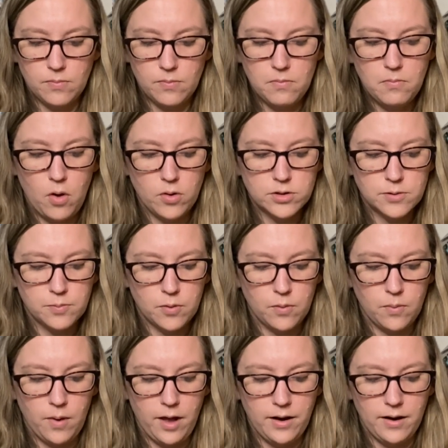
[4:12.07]
multiple
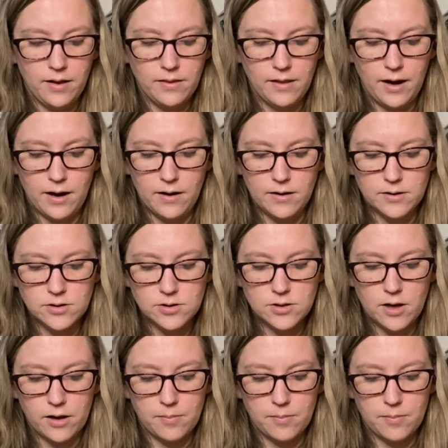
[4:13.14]
one in there, and it's just talk